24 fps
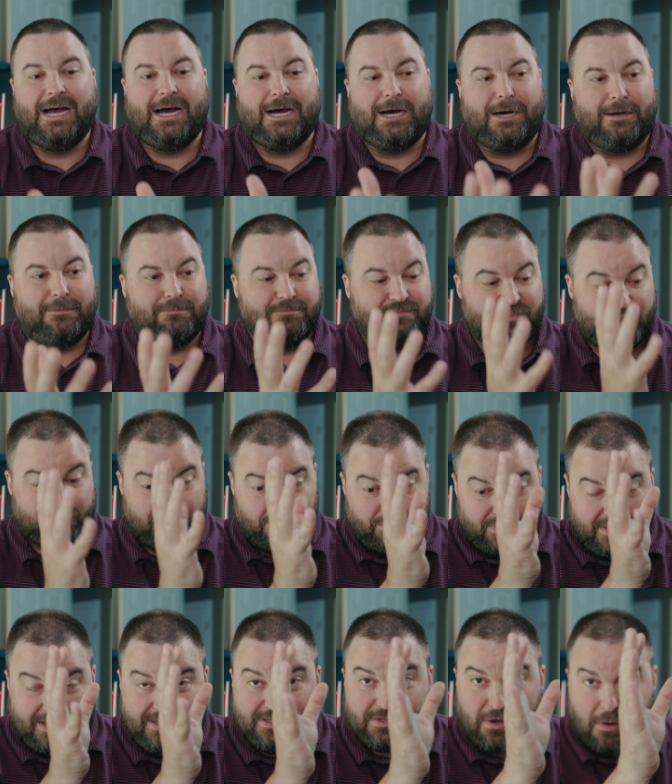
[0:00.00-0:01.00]
Um, so
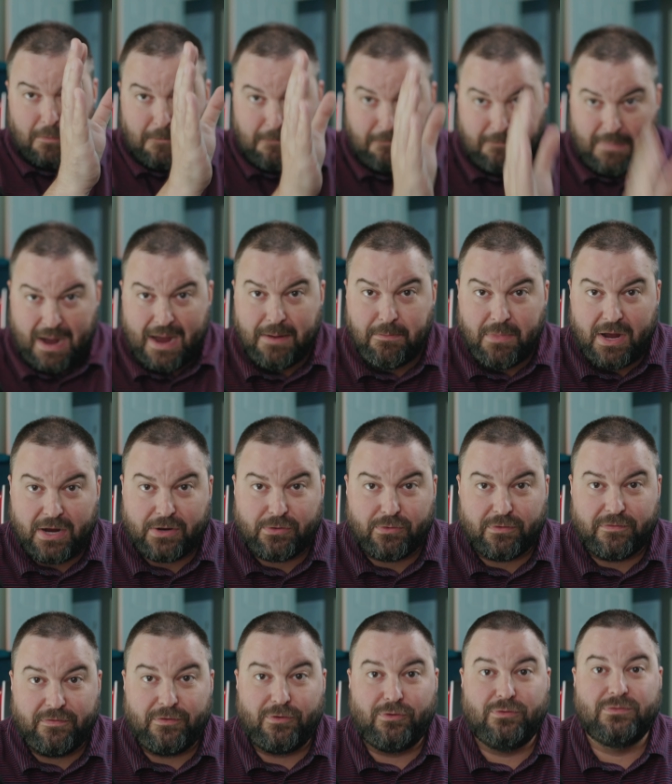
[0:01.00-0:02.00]
these are my
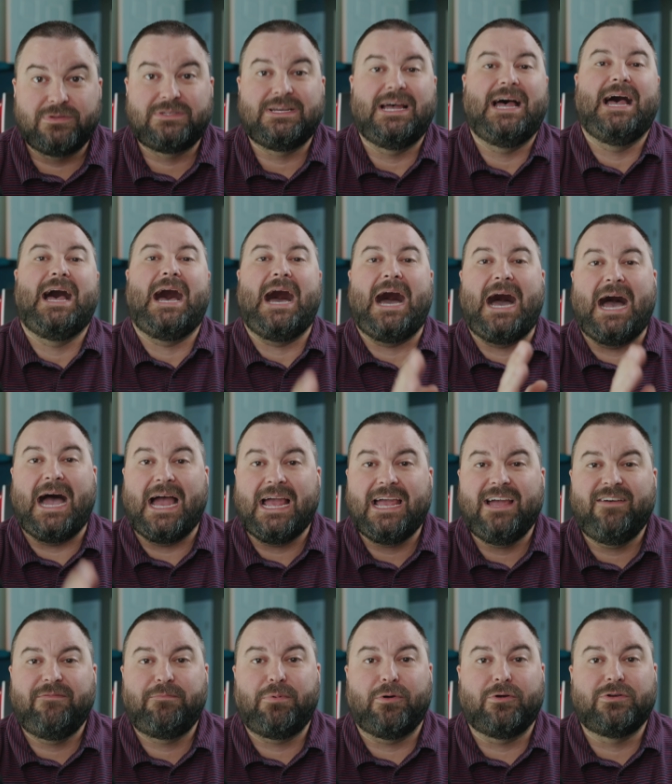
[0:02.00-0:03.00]
microphones. I
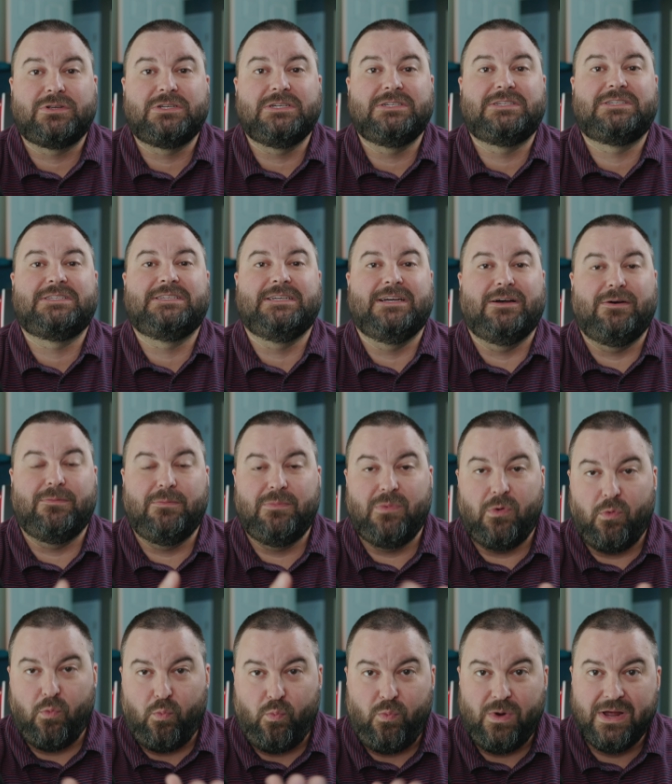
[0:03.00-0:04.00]
have purchased
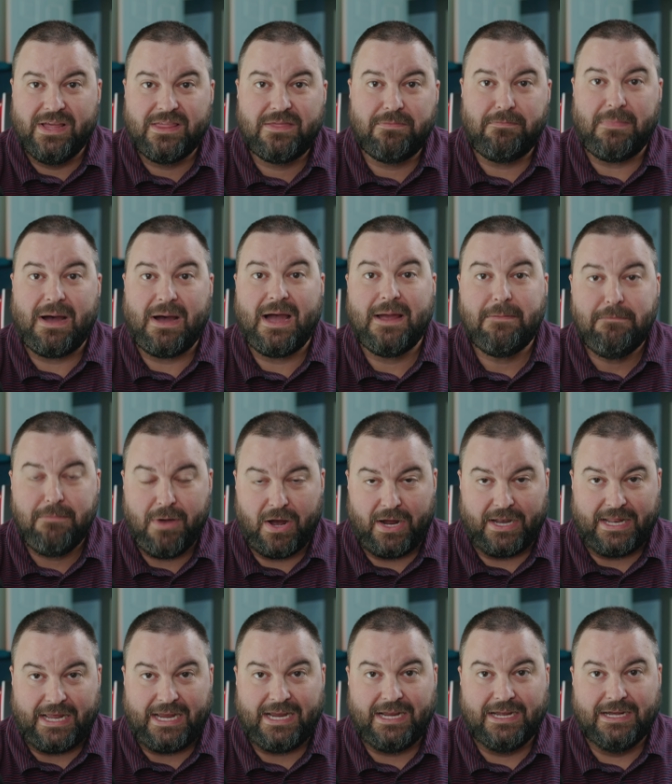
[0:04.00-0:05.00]
them with my
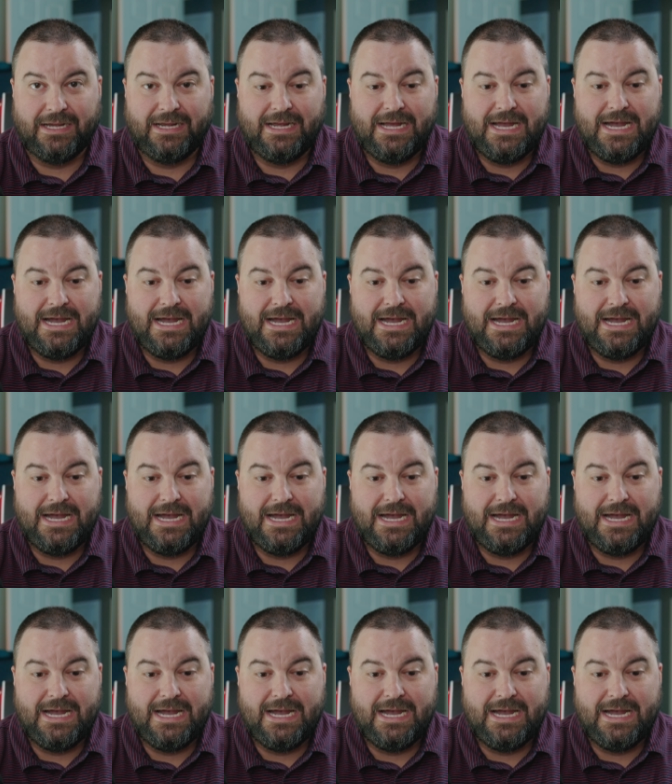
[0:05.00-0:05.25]
money.